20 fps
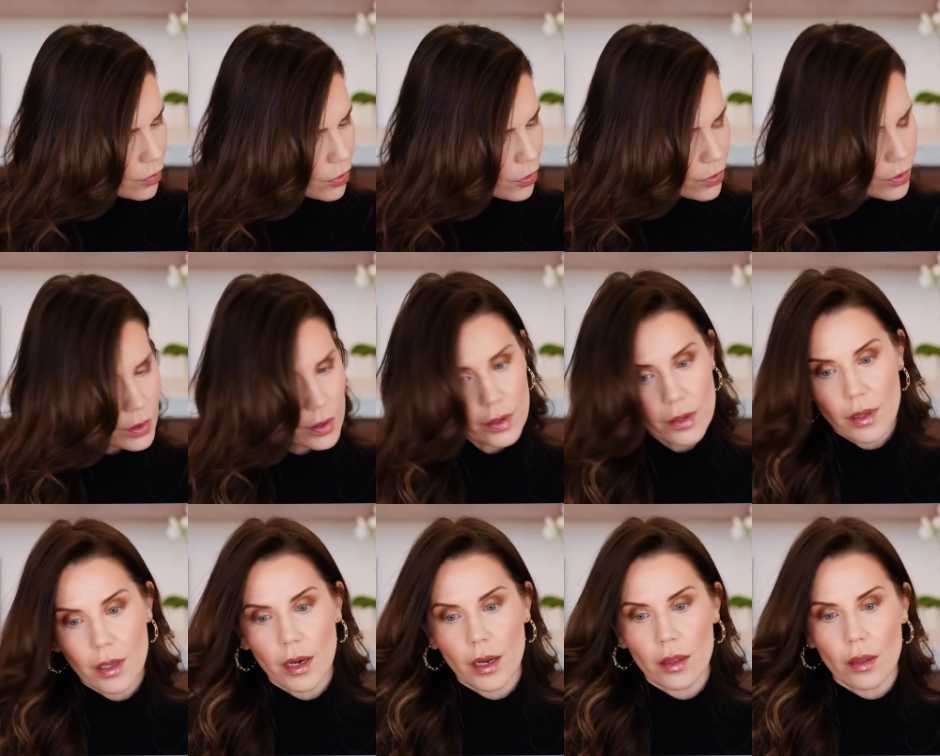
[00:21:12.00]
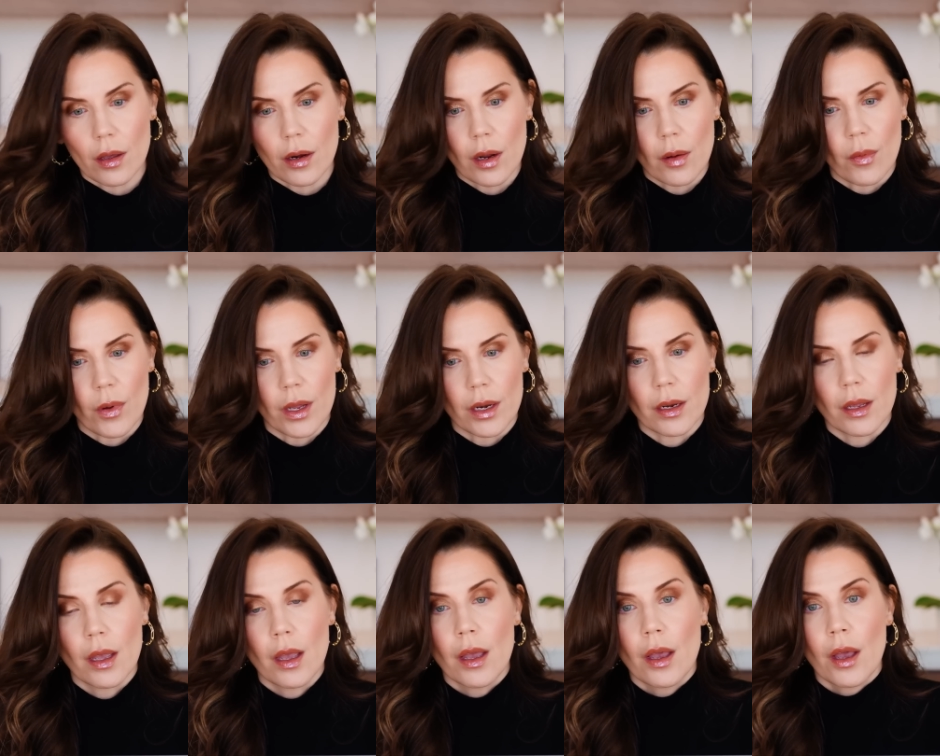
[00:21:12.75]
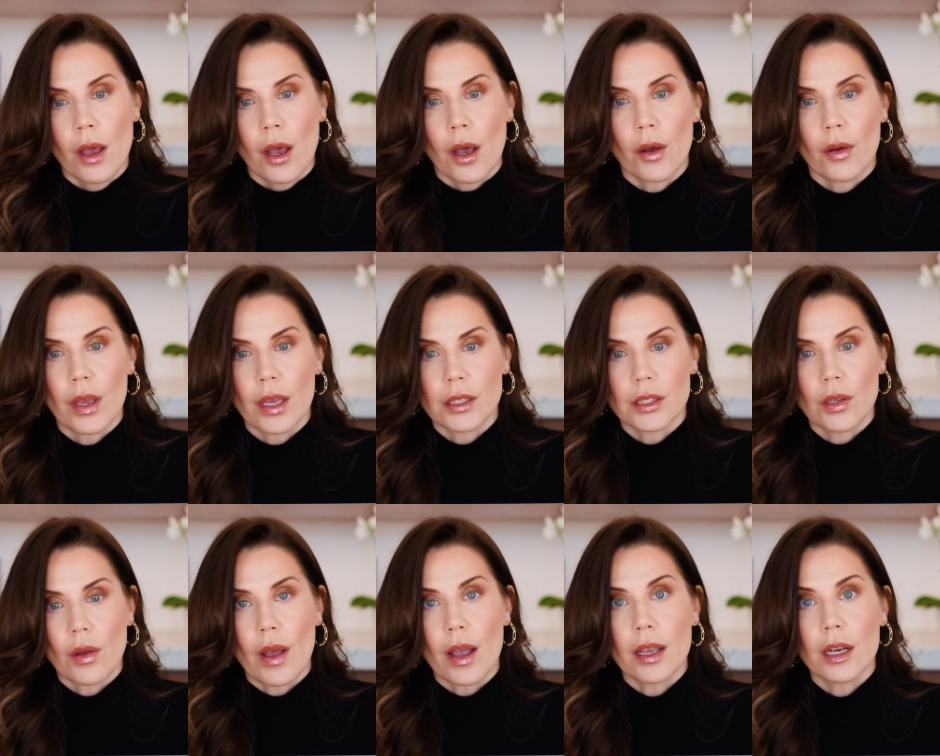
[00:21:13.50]
More than I thought I would. Okay,
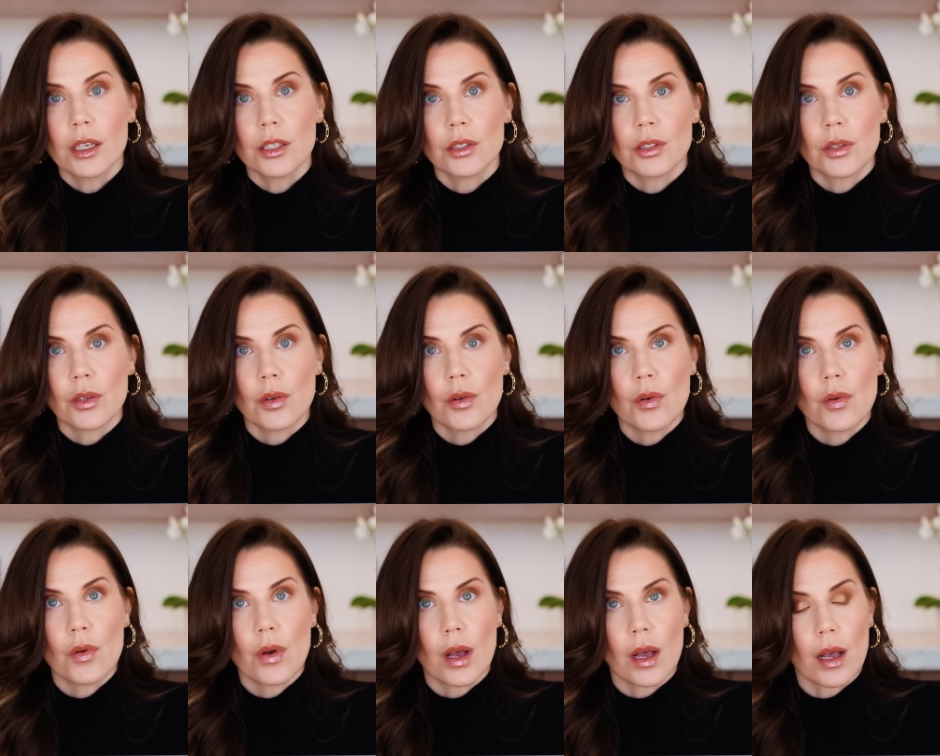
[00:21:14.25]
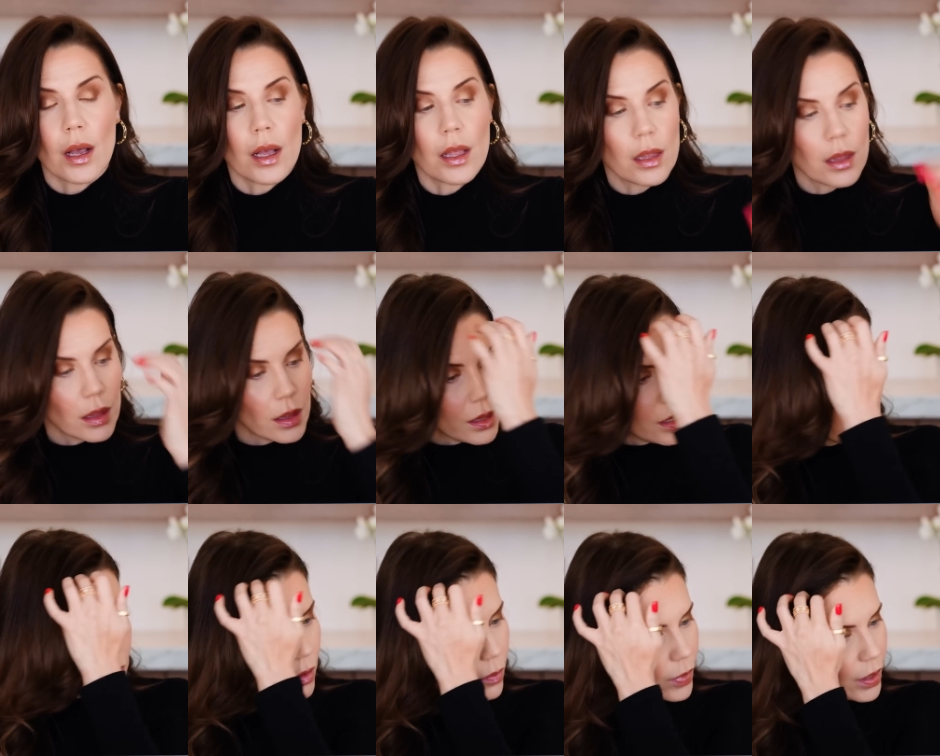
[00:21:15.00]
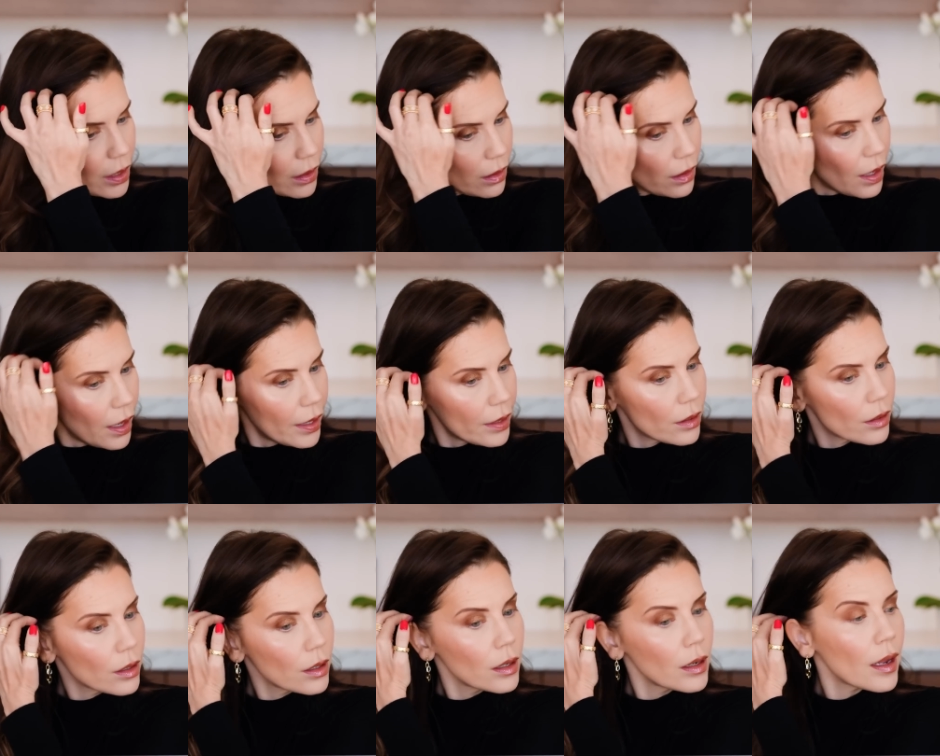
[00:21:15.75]
so I'm gonna do a little bit of
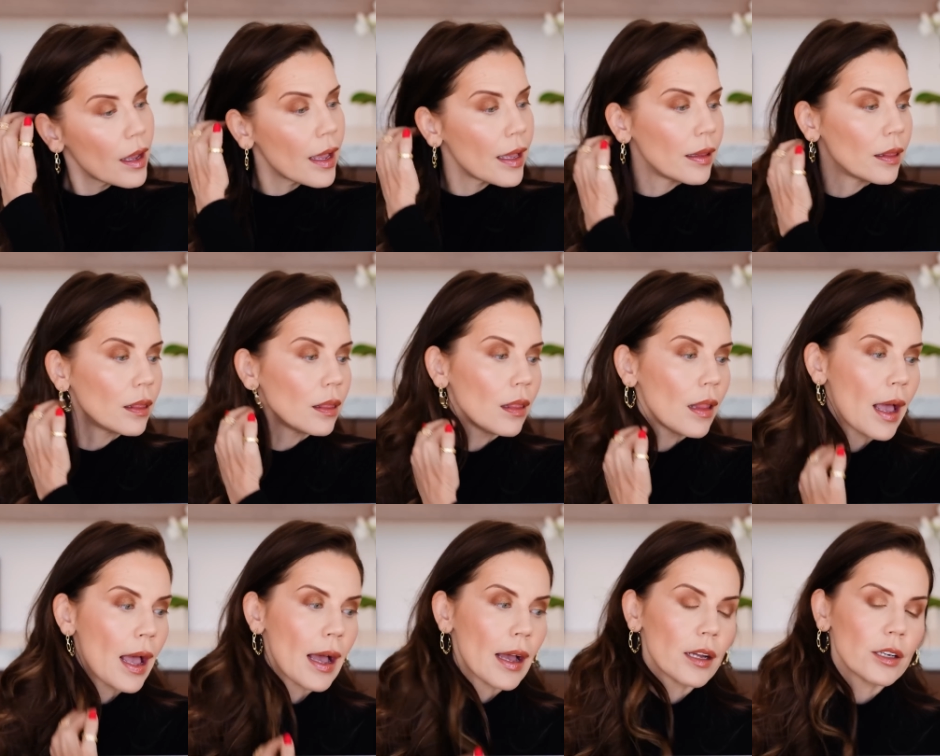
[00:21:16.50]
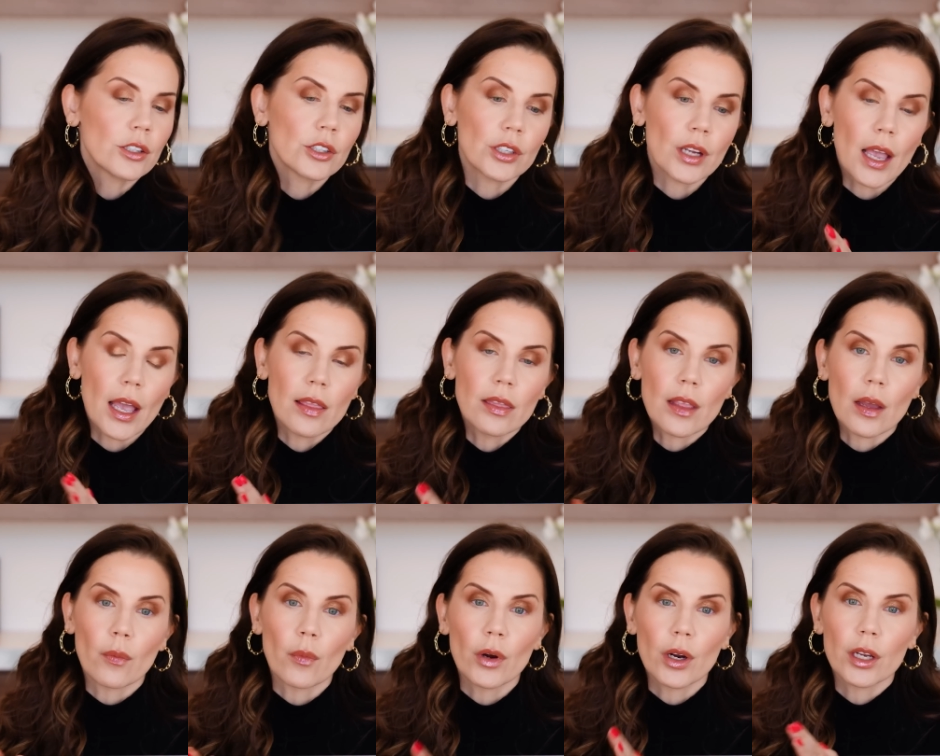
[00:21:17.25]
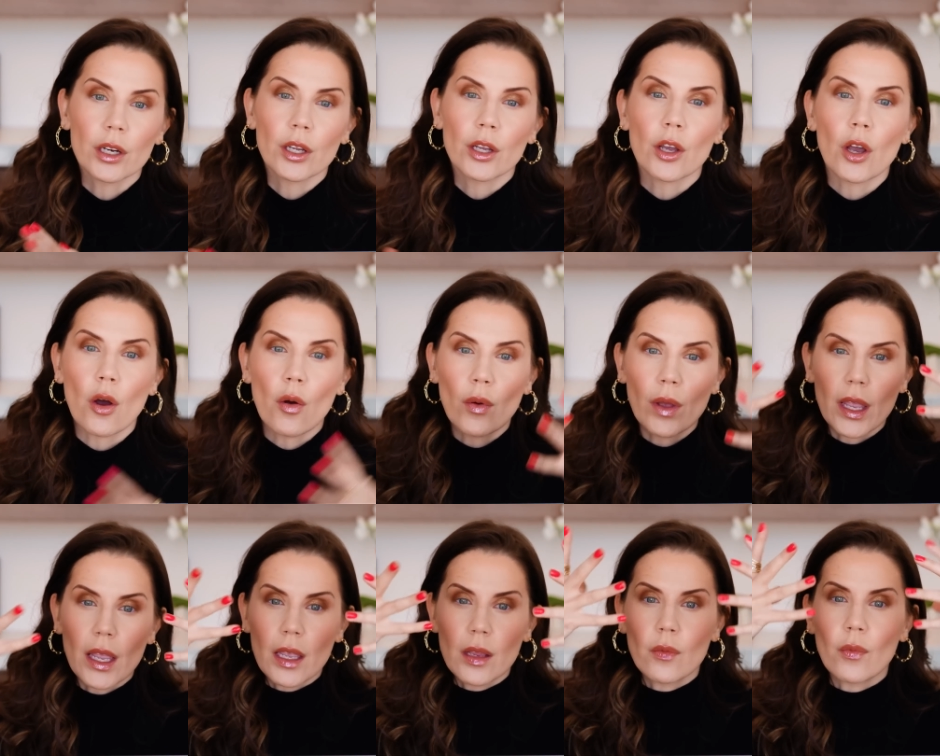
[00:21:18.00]
liner and lash, and then we're gonna
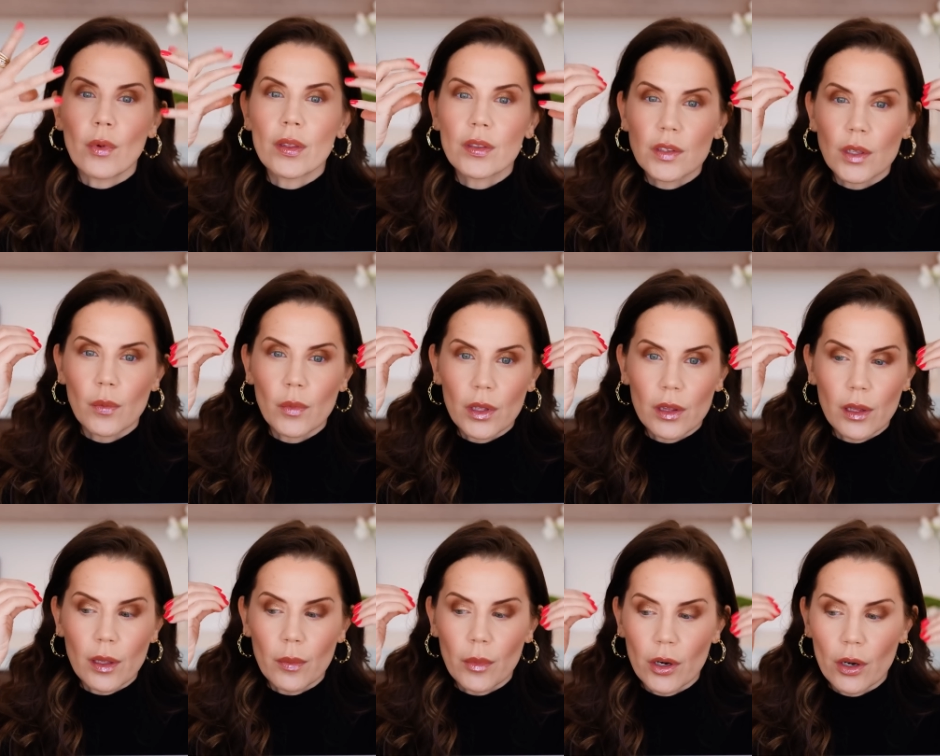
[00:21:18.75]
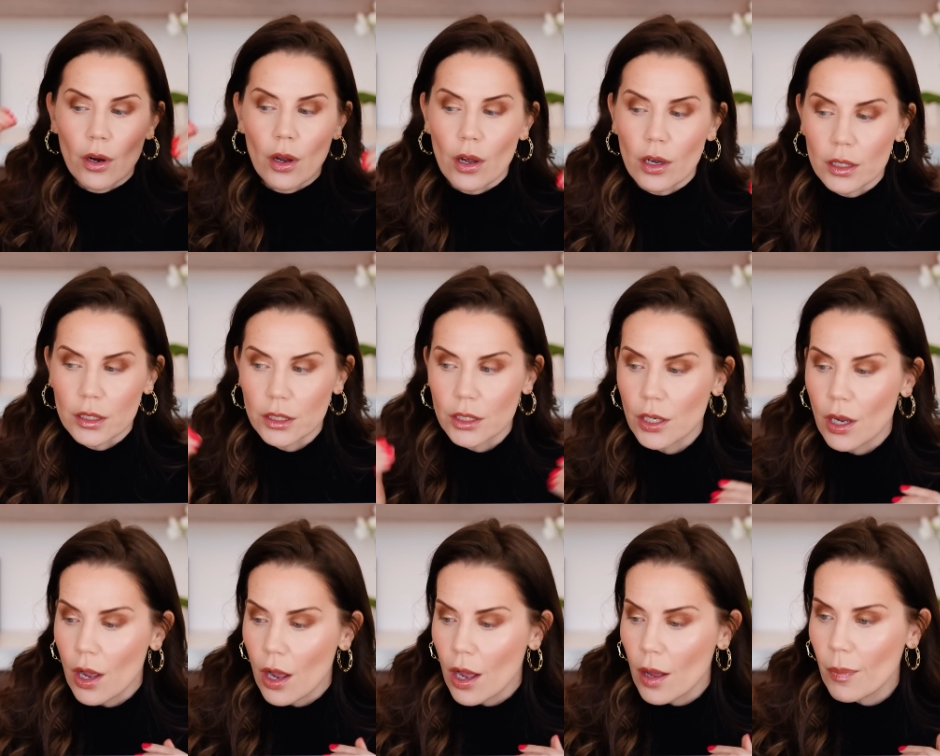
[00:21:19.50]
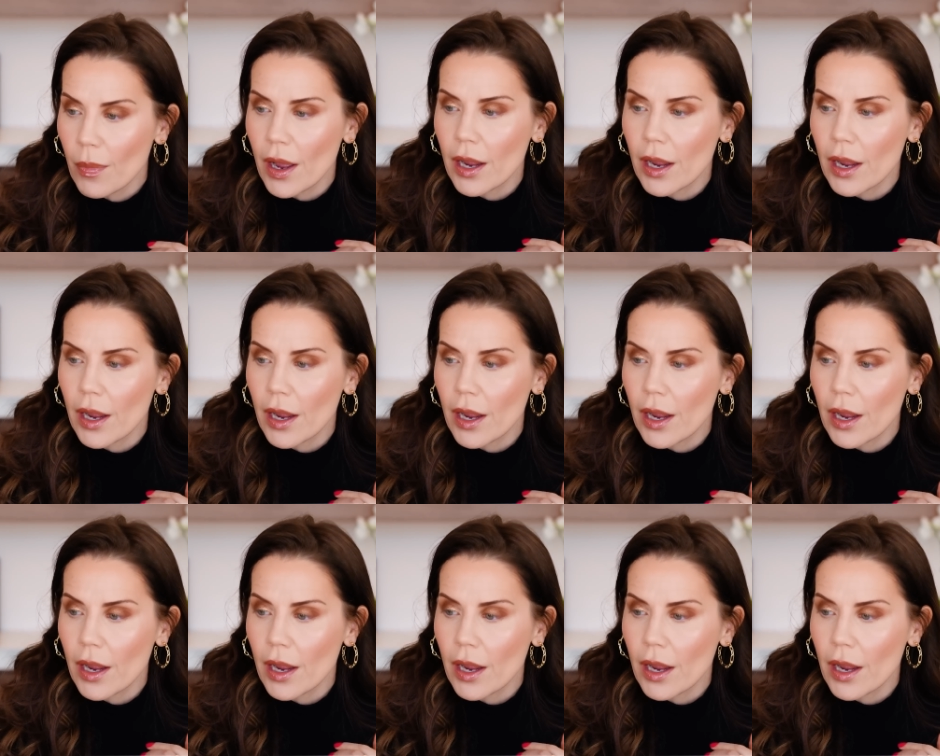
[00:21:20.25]
go in with some glimmer on top.